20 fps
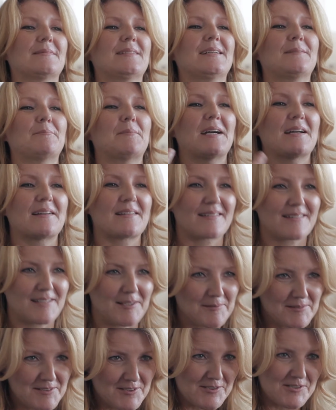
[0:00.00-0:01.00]
and my
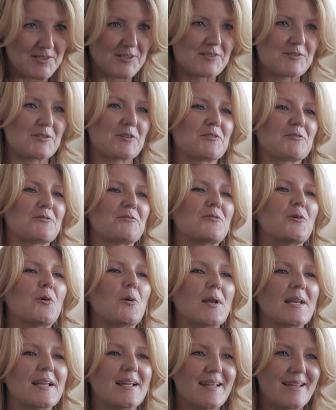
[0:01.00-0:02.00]
sculptures are sort of
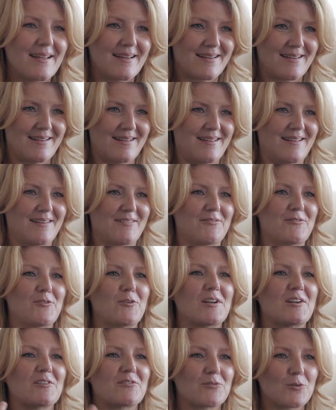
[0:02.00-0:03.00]
falling and
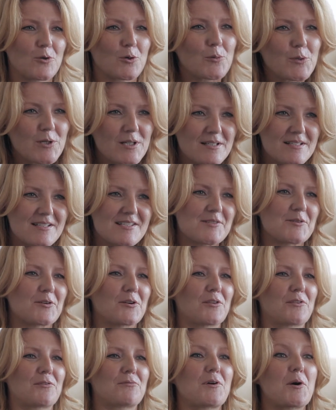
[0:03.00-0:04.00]
falling forwards
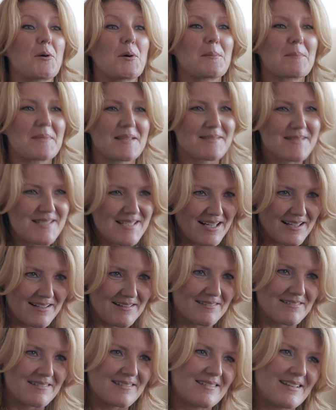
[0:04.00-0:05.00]
or throwing
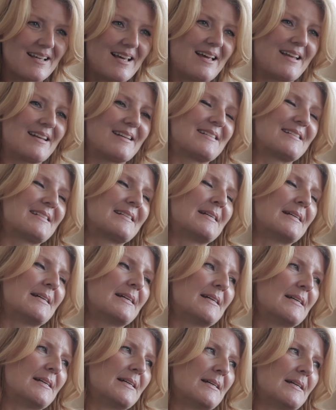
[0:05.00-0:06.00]
themselves and
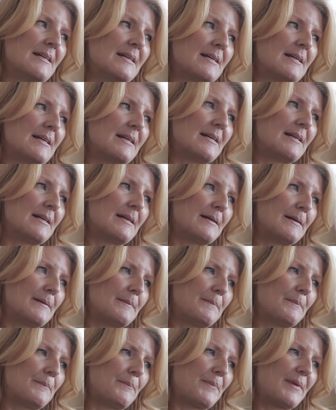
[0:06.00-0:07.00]

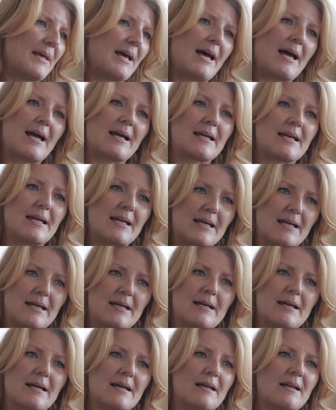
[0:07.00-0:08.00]

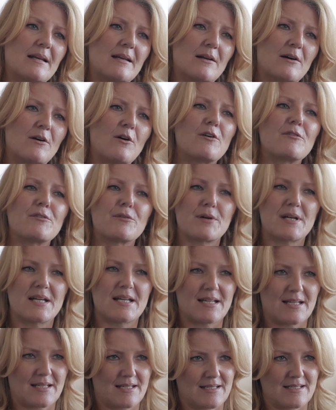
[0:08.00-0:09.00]
hanging and
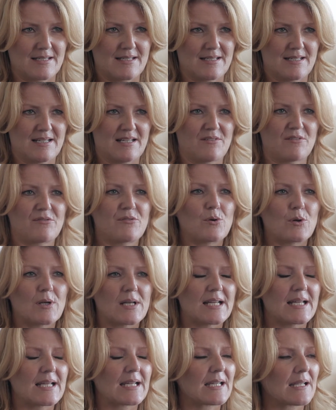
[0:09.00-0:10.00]
hovering and
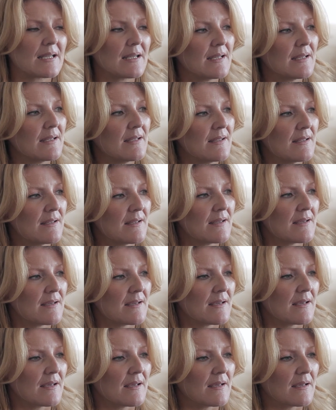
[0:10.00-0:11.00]
falling.
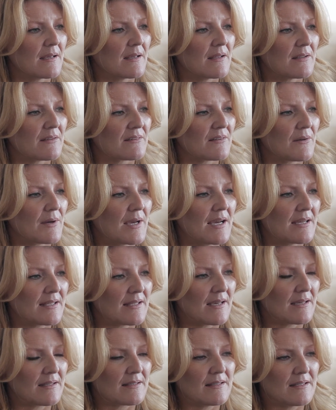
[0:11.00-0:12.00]
So
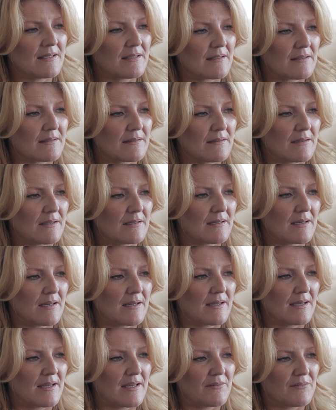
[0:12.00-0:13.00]
I think
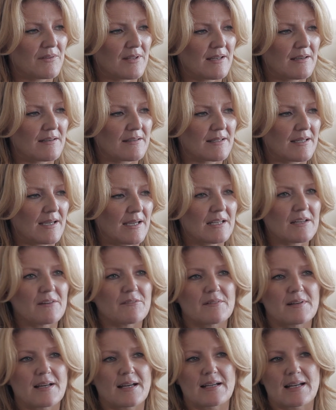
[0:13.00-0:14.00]
I have that kind
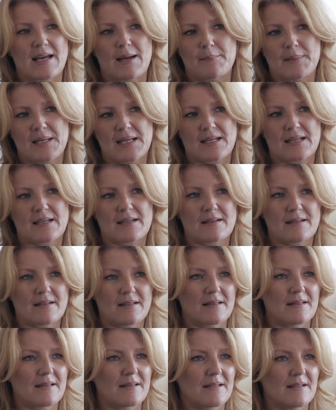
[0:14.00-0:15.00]
of dynamic,
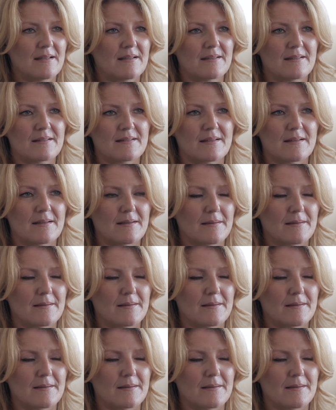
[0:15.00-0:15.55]
these